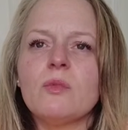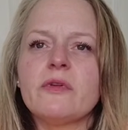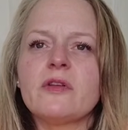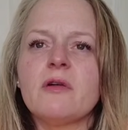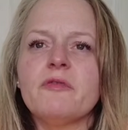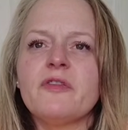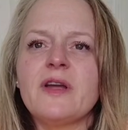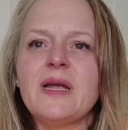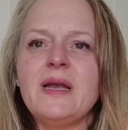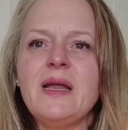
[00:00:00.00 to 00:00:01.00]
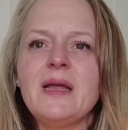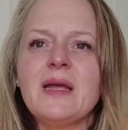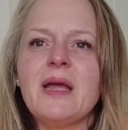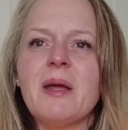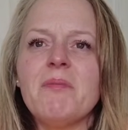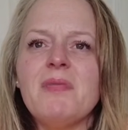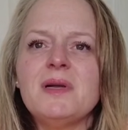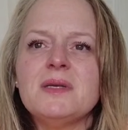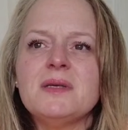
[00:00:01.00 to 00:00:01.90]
and was comforting him.